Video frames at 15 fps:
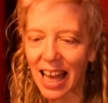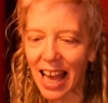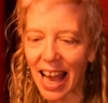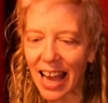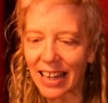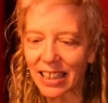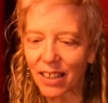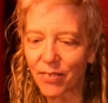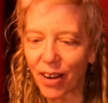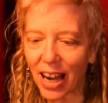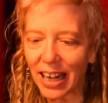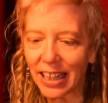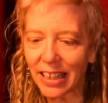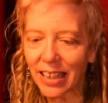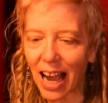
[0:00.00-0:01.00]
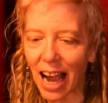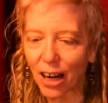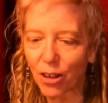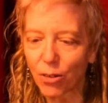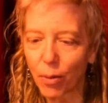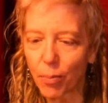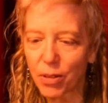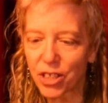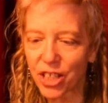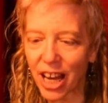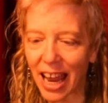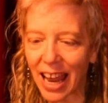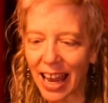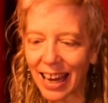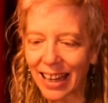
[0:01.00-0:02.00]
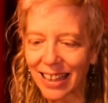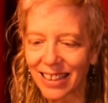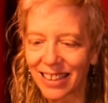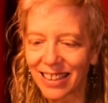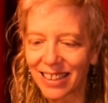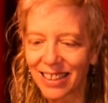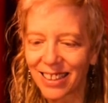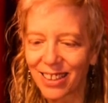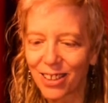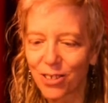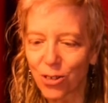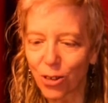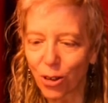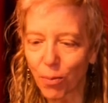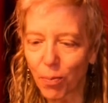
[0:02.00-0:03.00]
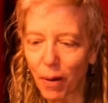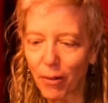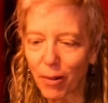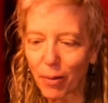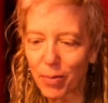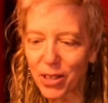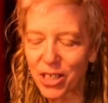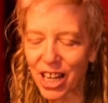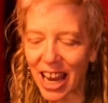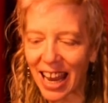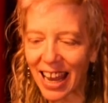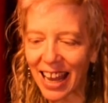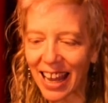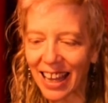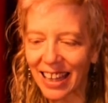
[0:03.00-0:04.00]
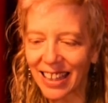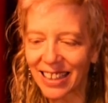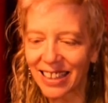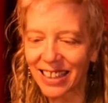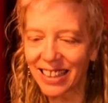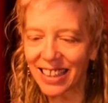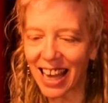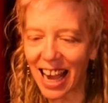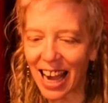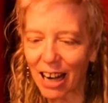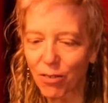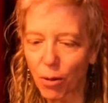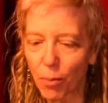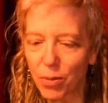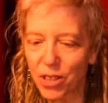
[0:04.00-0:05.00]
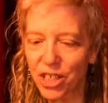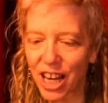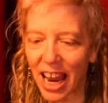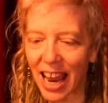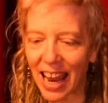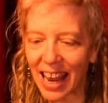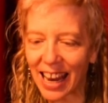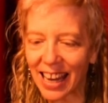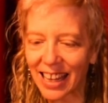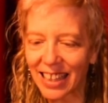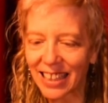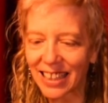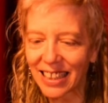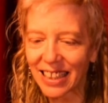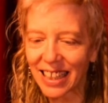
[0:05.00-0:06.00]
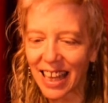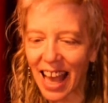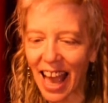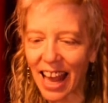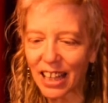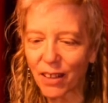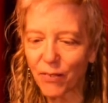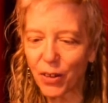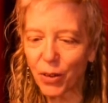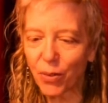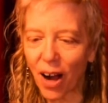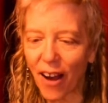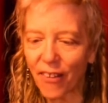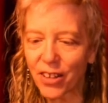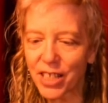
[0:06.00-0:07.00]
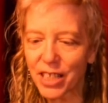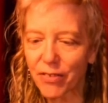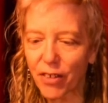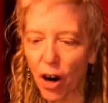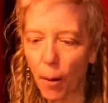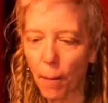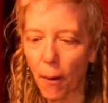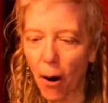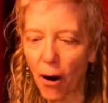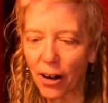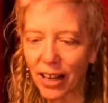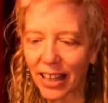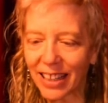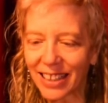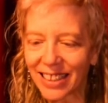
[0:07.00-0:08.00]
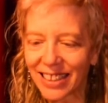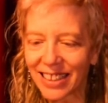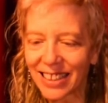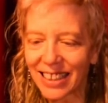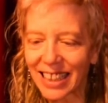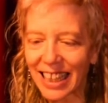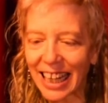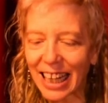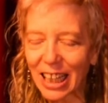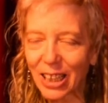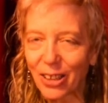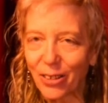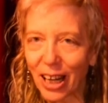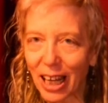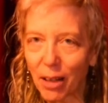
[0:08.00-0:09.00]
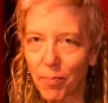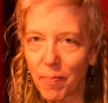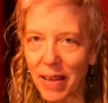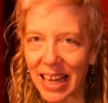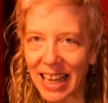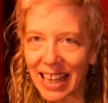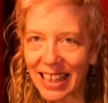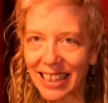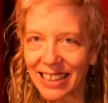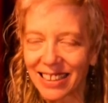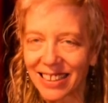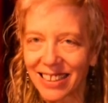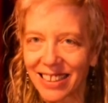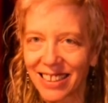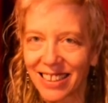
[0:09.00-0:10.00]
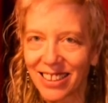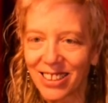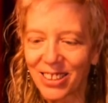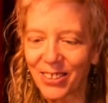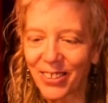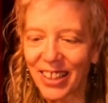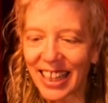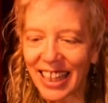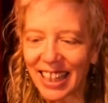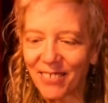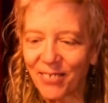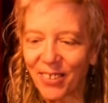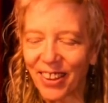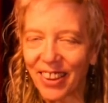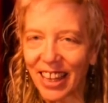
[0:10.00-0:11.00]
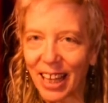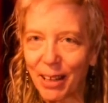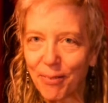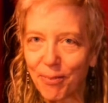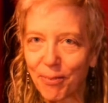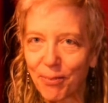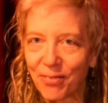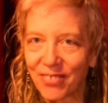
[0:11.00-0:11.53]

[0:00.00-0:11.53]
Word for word: and invited Akong Rinpoche, Trungpa Rinpoche, Yag Rinpoche, and a few others of our party, including me, to eat with him.